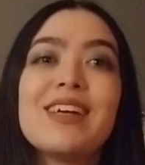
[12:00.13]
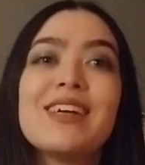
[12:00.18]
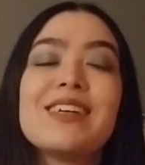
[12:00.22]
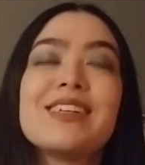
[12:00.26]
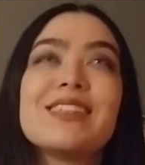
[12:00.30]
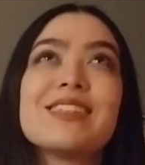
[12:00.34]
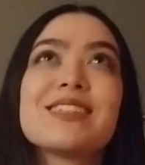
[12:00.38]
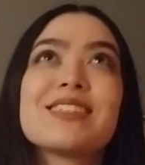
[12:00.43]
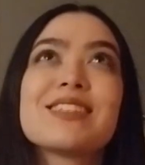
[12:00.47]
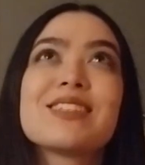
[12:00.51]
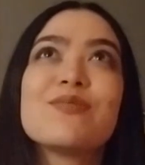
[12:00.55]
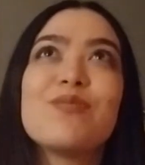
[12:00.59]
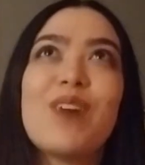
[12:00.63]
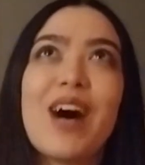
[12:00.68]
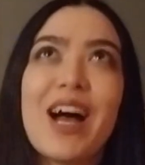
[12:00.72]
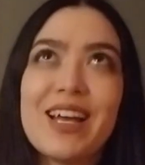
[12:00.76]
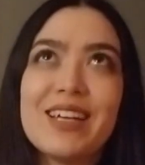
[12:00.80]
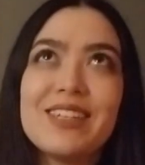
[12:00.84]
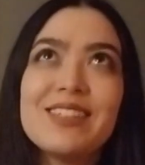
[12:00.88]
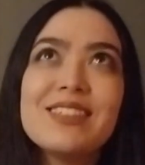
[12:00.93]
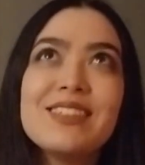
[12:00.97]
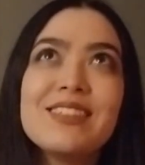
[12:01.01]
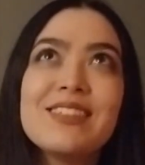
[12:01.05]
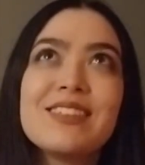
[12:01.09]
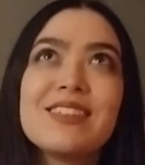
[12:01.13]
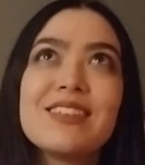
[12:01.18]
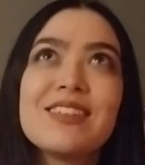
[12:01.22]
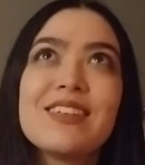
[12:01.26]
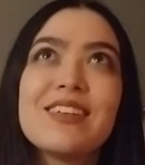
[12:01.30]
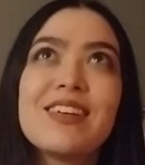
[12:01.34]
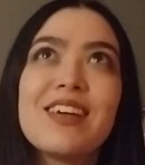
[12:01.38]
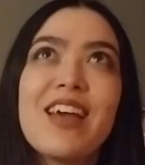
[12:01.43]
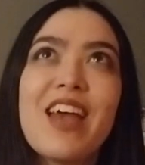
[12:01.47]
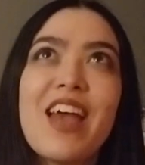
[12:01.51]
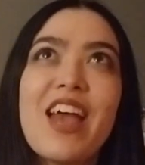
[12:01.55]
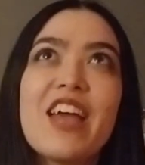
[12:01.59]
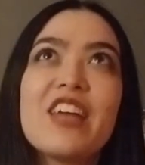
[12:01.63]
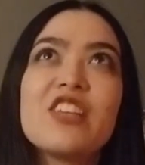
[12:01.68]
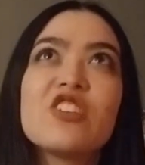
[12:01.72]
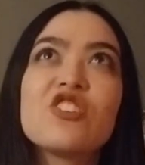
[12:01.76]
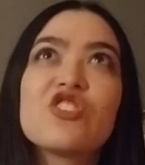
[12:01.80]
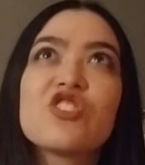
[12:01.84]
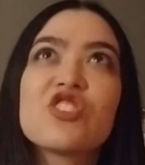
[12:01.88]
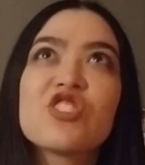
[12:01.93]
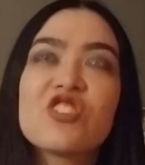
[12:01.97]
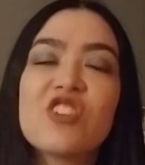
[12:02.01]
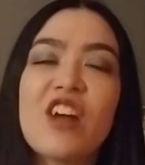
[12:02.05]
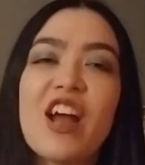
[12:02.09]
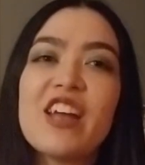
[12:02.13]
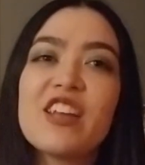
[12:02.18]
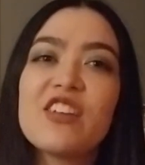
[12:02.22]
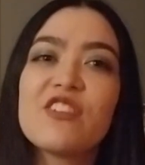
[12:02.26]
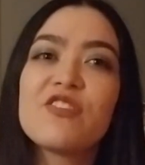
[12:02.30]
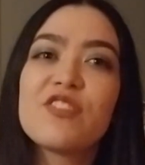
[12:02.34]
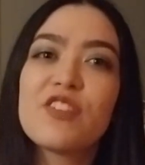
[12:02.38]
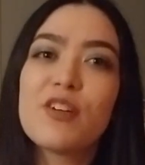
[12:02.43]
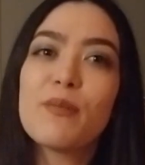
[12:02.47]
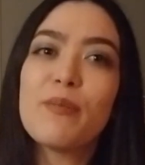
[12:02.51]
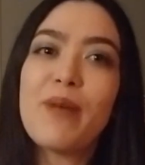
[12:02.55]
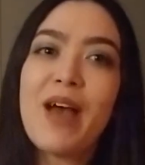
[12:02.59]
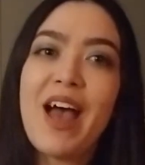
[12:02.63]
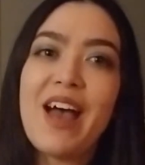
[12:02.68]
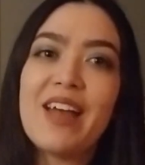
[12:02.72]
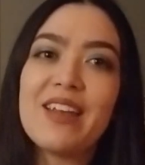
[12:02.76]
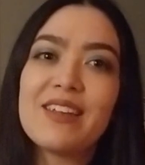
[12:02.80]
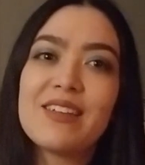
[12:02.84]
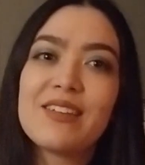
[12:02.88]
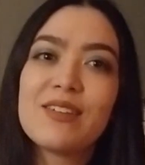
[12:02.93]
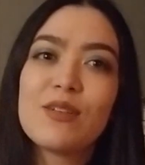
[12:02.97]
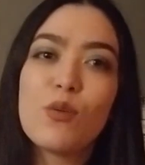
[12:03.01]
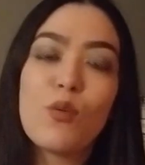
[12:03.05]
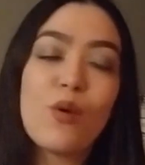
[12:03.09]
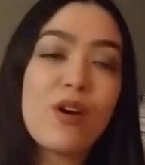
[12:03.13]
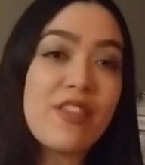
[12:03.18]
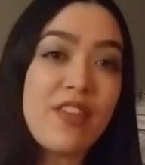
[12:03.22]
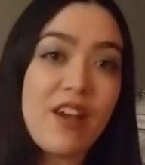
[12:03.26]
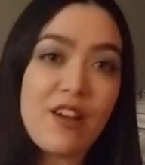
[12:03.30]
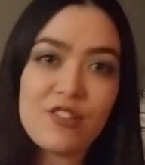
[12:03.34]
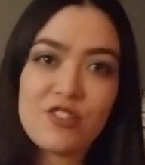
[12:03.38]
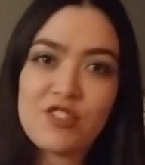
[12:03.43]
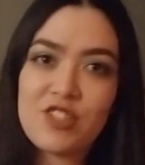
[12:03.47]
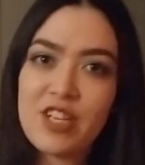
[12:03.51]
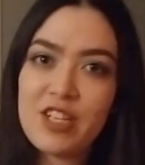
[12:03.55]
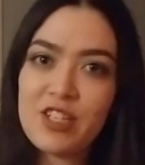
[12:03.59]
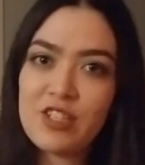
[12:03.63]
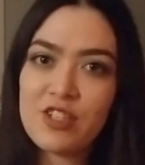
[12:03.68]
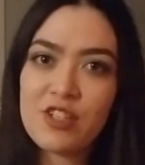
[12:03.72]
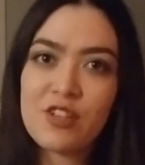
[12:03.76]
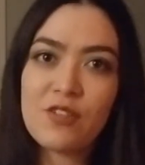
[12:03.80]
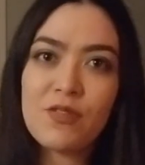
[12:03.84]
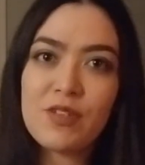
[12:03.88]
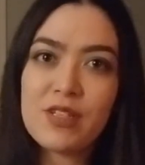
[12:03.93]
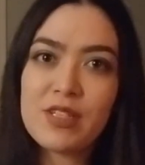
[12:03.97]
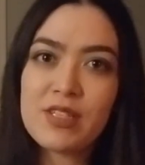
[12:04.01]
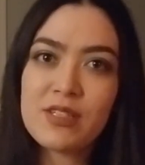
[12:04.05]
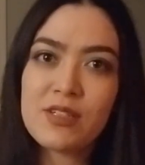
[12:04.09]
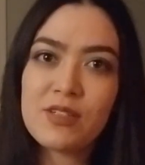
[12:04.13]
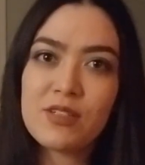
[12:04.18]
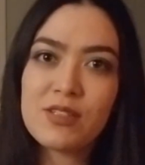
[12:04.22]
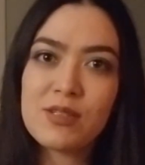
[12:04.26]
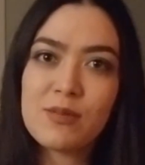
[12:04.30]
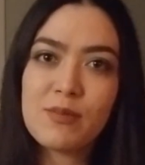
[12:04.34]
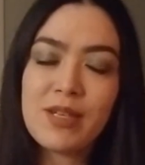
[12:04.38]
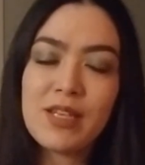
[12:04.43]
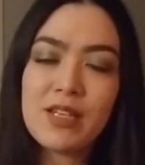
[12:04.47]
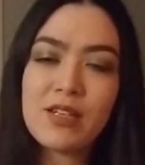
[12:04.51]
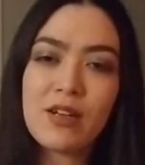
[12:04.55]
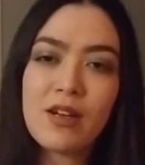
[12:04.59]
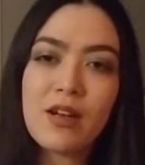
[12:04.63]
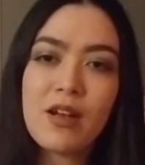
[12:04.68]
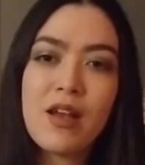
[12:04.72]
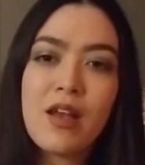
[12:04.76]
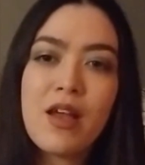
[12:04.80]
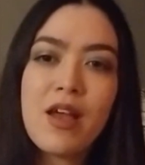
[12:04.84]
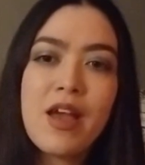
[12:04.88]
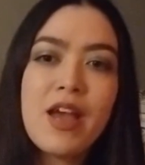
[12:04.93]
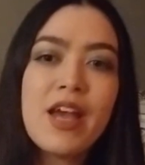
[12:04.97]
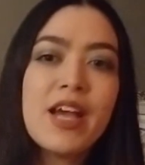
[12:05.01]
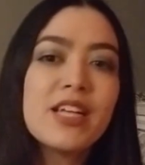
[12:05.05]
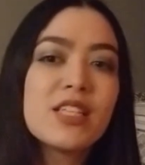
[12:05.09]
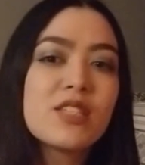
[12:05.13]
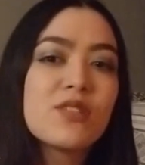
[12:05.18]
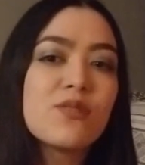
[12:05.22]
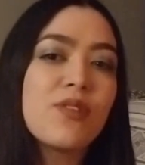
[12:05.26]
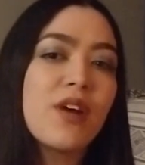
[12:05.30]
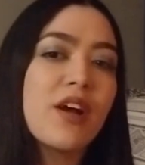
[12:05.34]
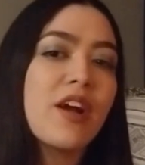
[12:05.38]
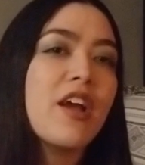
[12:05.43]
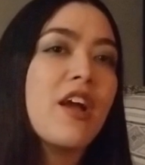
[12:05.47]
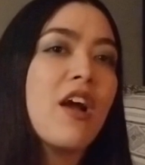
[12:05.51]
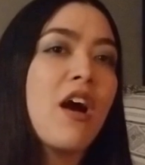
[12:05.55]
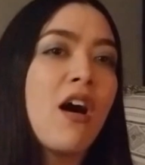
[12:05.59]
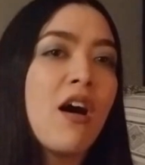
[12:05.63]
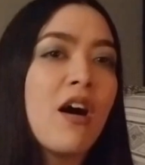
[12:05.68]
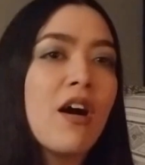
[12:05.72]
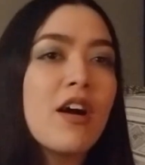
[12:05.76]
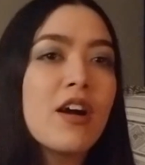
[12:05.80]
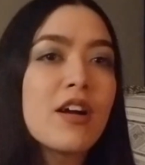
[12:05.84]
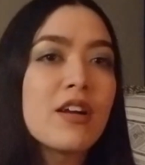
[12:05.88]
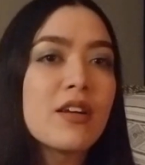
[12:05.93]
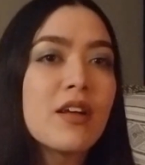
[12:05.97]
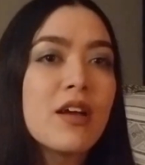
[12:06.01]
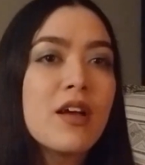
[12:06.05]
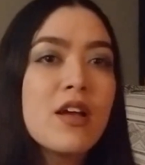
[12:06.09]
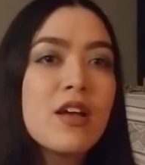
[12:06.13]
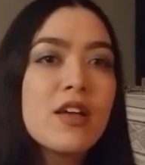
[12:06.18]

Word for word: and smile and try to feel bad without changing your physical demeanor. It's very hard.